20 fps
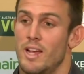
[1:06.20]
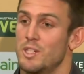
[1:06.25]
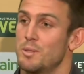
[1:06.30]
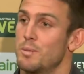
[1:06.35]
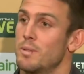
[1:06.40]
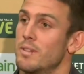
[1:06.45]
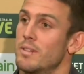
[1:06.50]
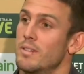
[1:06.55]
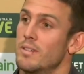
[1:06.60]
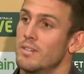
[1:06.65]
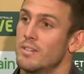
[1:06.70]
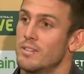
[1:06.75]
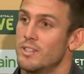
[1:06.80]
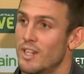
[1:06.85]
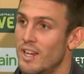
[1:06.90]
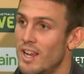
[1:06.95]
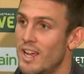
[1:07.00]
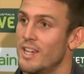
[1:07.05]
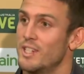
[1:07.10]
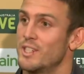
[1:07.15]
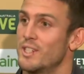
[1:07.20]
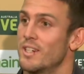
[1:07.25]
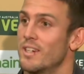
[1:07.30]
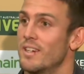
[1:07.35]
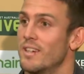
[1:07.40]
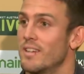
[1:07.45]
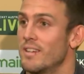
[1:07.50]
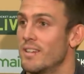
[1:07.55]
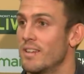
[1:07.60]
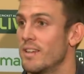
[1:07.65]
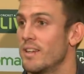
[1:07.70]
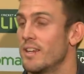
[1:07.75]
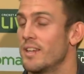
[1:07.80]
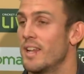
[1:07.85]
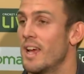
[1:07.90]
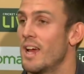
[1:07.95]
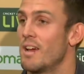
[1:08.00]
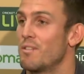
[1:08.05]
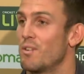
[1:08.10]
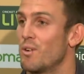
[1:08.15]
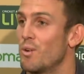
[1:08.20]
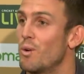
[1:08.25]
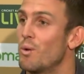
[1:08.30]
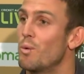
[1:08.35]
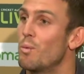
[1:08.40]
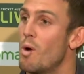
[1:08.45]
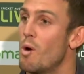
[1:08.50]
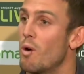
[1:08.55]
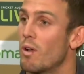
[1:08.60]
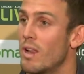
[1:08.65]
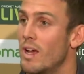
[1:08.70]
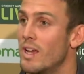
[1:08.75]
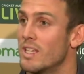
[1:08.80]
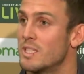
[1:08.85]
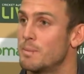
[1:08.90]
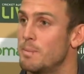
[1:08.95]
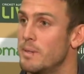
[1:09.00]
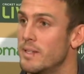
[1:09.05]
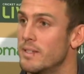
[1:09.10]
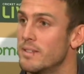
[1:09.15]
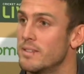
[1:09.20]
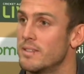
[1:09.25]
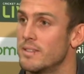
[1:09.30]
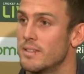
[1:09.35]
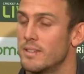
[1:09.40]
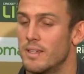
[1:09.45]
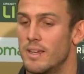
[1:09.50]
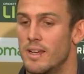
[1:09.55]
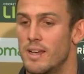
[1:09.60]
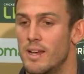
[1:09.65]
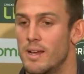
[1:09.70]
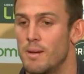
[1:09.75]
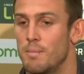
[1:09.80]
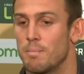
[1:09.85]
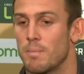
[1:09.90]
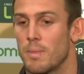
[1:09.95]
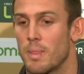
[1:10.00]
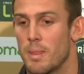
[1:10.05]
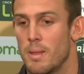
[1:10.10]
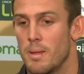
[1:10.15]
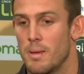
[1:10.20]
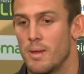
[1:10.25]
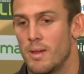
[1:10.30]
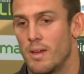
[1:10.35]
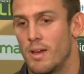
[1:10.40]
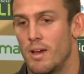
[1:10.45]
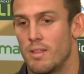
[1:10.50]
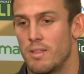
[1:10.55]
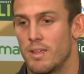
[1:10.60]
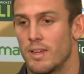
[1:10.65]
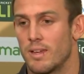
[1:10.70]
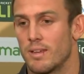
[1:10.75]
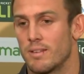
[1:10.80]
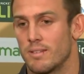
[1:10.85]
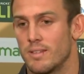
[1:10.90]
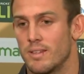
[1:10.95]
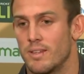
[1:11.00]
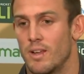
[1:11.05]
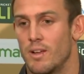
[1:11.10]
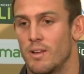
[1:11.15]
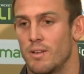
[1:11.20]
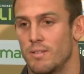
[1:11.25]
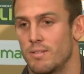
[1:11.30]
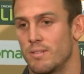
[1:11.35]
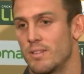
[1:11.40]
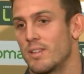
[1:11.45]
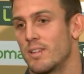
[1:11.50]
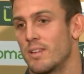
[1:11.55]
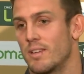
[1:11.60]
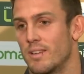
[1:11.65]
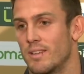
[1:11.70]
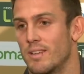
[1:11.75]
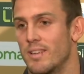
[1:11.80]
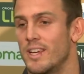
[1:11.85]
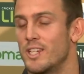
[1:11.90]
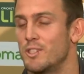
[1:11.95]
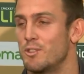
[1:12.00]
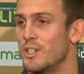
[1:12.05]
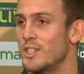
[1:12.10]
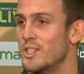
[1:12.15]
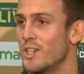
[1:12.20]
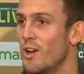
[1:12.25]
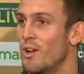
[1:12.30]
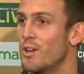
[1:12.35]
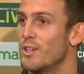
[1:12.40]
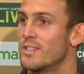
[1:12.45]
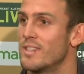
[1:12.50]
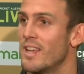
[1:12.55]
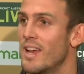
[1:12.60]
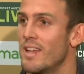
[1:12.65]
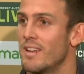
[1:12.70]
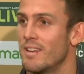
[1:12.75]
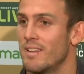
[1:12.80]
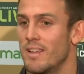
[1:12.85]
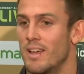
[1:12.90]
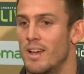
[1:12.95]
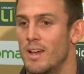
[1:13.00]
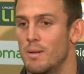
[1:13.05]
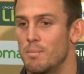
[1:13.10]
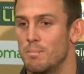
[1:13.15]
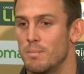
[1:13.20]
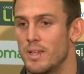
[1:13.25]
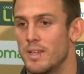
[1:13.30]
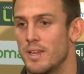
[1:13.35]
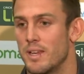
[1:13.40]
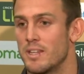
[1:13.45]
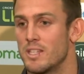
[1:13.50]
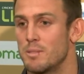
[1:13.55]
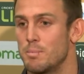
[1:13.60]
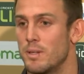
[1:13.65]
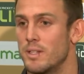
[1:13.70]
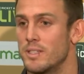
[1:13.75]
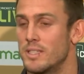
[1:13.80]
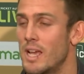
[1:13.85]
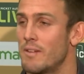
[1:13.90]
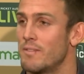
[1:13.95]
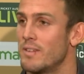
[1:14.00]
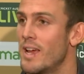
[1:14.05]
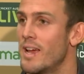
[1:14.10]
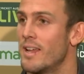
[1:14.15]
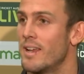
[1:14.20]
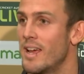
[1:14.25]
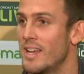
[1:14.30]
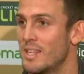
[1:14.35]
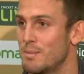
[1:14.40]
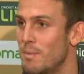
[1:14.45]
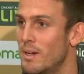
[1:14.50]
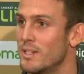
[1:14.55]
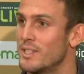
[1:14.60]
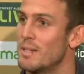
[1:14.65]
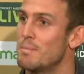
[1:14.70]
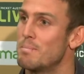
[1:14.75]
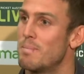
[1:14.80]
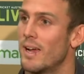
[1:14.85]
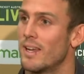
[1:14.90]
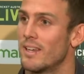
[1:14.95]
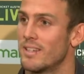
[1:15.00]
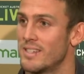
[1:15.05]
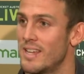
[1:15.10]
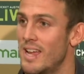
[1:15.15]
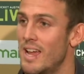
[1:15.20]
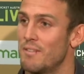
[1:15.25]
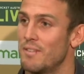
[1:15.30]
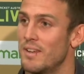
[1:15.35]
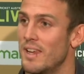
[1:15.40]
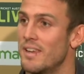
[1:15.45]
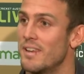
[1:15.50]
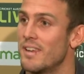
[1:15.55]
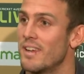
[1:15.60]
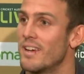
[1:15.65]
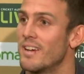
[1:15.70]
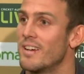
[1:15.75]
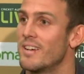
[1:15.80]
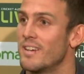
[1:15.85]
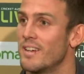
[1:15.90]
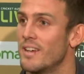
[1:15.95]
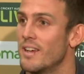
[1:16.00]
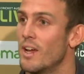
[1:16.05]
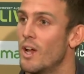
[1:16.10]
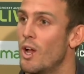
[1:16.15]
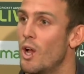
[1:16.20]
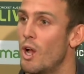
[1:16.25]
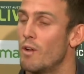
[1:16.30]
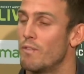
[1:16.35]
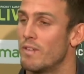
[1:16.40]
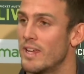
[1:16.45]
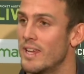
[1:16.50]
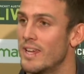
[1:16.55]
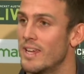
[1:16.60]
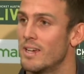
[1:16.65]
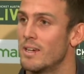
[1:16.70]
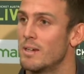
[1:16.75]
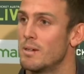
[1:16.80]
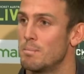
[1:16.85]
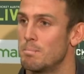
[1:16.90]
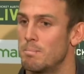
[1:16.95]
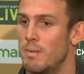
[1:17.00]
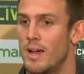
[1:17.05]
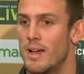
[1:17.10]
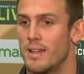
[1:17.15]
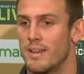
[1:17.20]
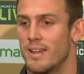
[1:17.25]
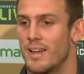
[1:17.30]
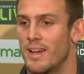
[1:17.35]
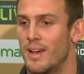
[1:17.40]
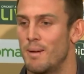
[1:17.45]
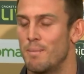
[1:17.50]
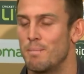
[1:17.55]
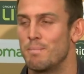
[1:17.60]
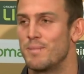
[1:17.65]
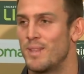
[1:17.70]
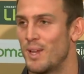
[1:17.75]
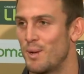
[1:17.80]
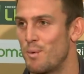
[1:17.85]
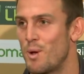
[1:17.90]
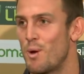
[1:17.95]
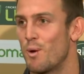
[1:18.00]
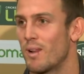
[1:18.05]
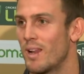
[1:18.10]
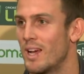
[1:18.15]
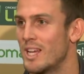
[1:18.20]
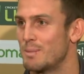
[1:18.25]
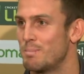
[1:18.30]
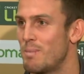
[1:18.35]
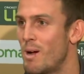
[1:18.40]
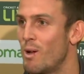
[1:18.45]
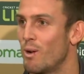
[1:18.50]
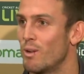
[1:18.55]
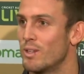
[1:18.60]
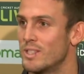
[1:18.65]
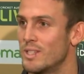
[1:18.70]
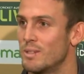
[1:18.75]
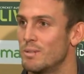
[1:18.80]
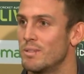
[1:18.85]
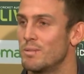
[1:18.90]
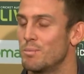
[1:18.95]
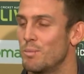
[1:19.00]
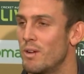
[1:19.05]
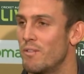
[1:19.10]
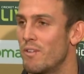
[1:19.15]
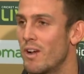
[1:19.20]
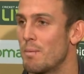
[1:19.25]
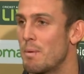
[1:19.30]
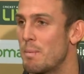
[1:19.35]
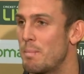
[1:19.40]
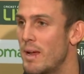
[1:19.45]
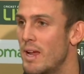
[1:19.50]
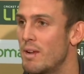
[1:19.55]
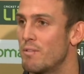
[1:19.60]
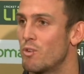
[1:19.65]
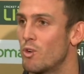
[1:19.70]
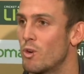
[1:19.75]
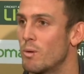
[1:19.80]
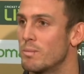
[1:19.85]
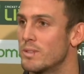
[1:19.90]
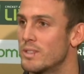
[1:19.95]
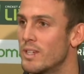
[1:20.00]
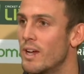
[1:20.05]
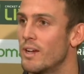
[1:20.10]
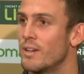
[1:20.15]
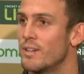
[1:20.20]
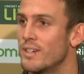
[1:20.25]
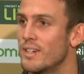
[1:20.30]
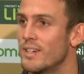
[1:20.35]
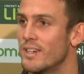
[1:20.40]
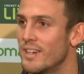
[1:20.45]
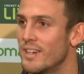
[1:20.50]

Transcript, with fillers: Ashwin, Jadeja and Udav are all world-class spinners. Um, I think you know, history shows that um, Indian spinners haven't had as much impact as they have in India over here, but um, they're world-class bowlers and we're very prepared for them, so